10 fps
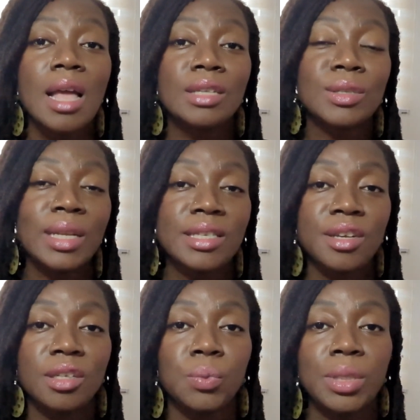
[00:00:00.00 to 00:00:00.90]
So let's
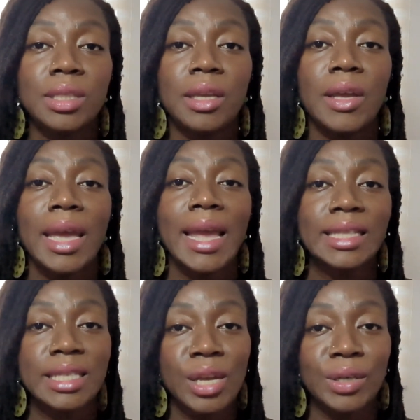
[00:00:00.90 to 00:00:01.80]
start with the
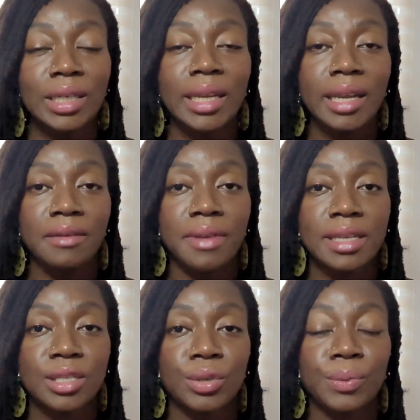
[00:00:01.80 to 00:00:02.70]
hands-on
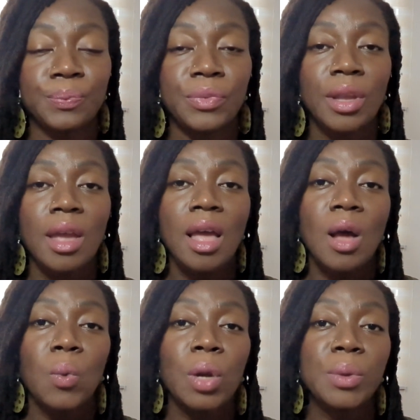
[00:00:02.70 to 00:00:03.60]
investor.
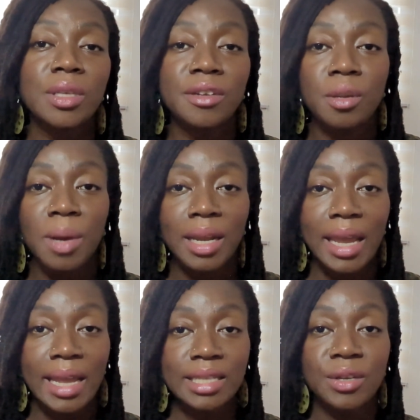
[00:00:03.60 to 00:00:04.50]
When we're talking about a
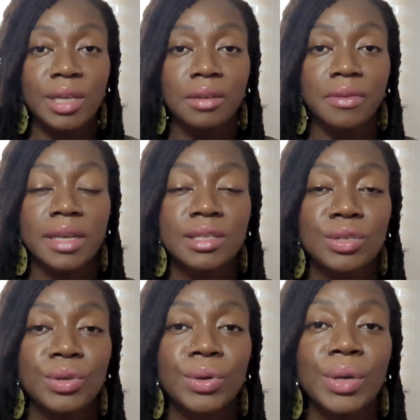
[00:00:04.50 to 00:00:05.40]
hands-on
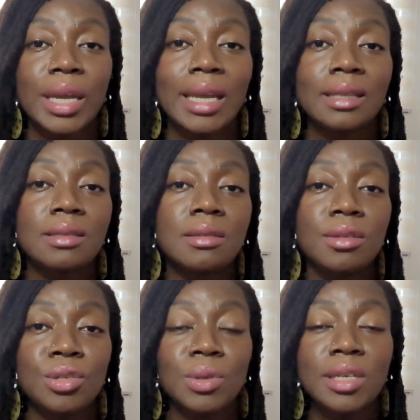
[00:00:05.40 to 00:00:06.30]
investor, it's
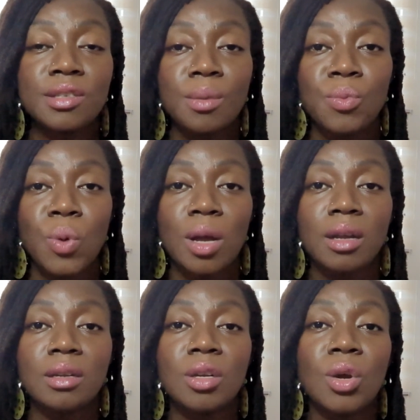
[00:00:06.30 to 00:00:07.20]
usually
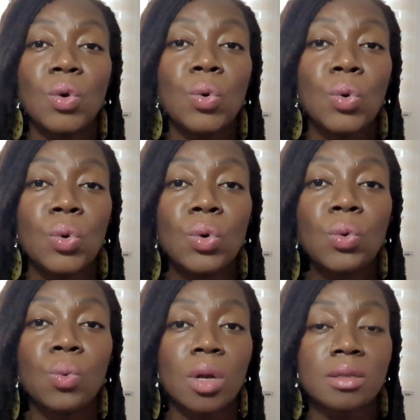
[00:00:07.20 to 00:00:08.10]
someone who
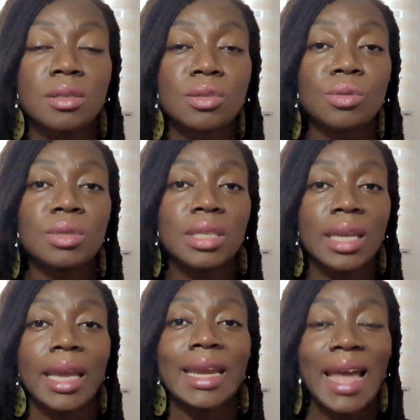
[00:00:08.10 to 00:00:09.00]
wants to
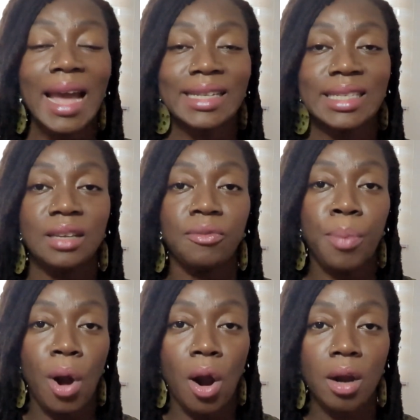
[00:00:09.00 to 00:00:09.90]
take an active
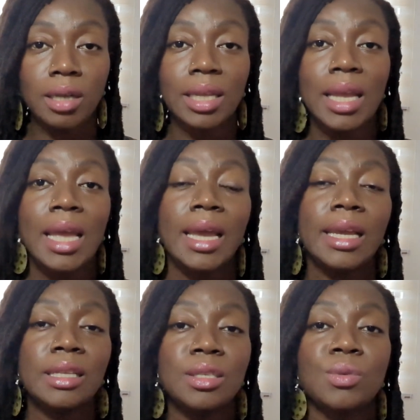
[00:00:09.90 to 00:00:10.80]
part
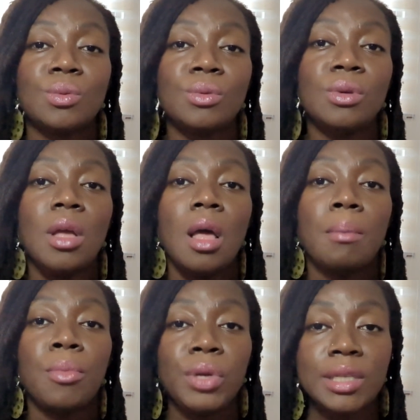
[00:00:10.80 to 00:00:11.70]
into
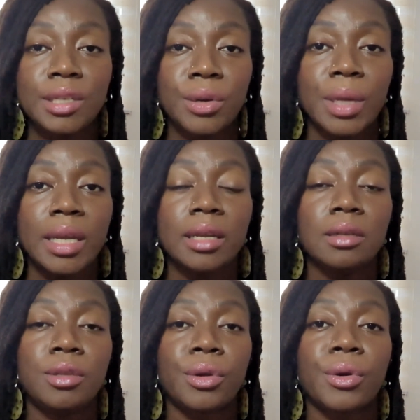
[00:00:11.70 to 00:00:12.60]

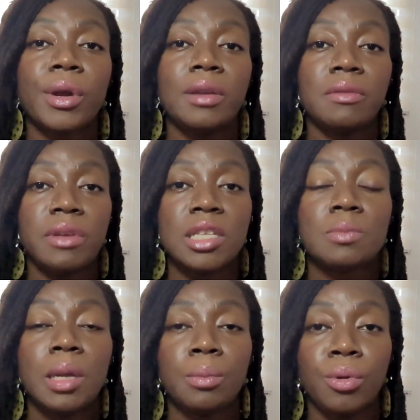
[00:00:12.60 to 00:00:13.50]
monitoring their
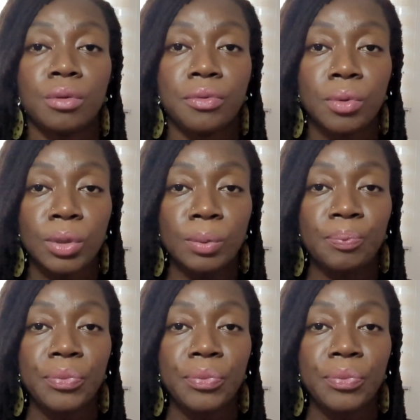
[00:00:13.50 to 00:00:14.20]
investment portfolio.